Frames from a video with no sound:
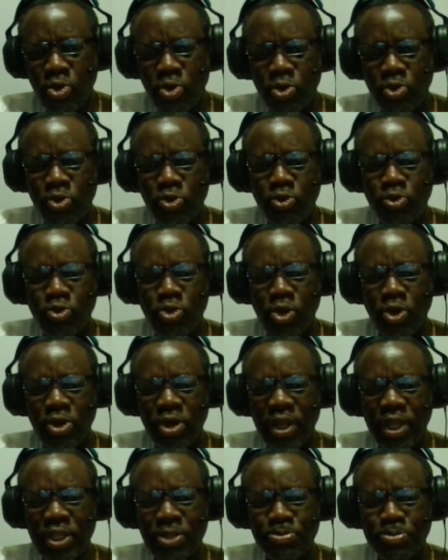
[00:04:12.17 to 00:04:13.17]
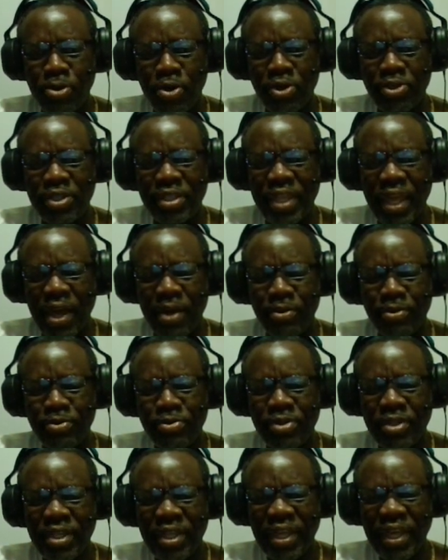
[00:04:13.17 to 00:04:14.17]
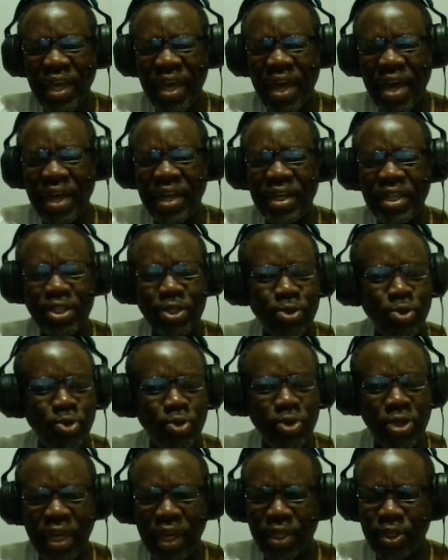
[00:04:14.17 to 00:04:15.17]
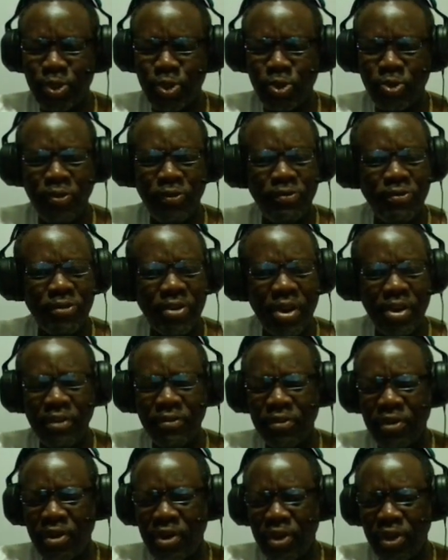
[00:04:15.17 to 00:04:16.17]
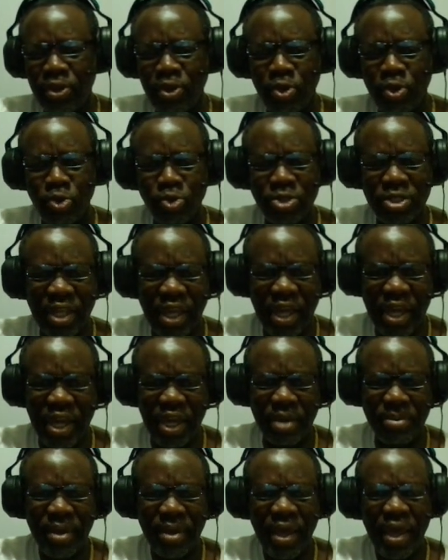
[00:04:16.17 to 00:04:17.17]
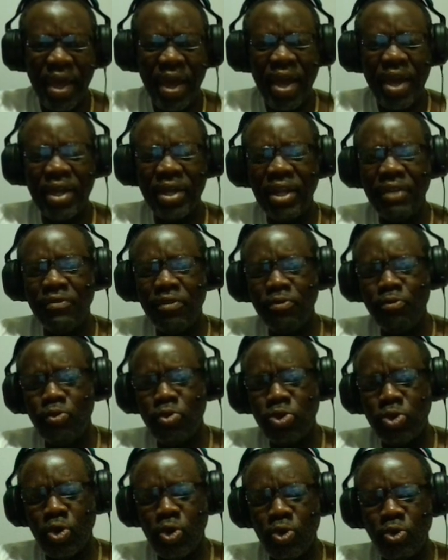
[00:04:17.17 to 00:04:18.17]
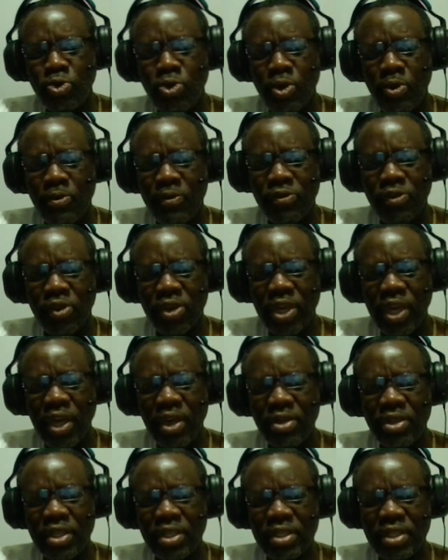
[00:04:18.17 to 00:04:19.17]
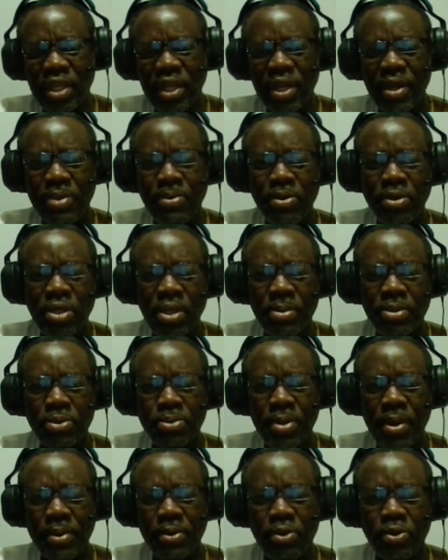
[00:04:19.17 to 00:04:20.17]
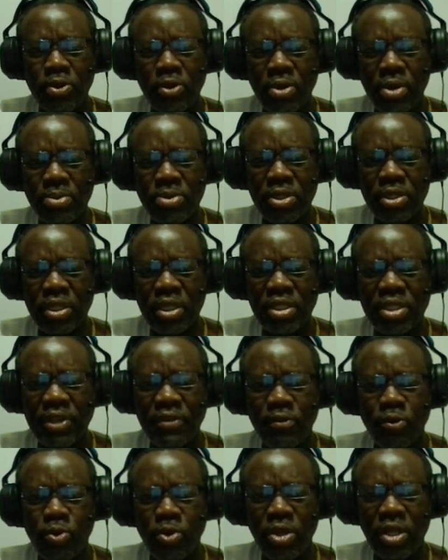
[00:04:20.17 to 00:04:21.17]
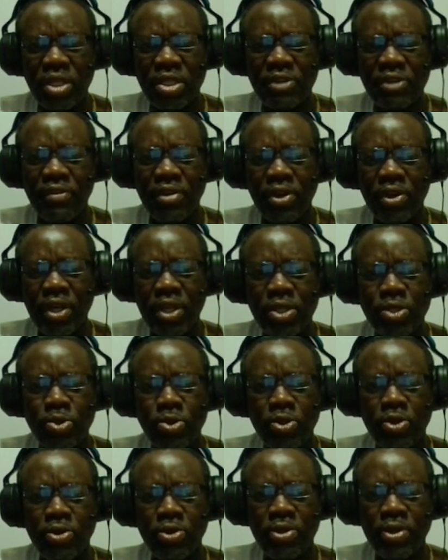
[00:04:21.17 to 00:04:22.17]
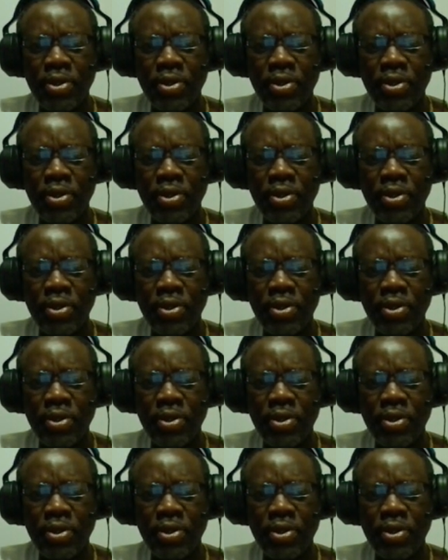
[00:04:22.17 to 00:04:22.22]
run his pawn down, and it's going to get you a very, very good time. And even though with your king on the center, bishop is probably going to come to d7, queen e7, castle long.